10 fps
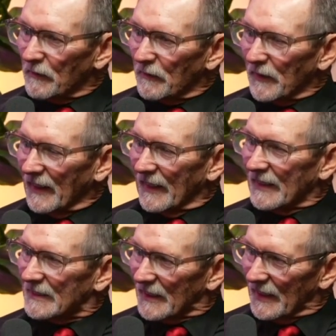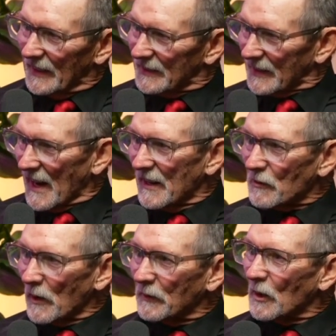feeling is kind of
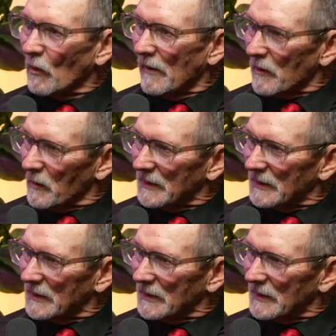drifted away from us.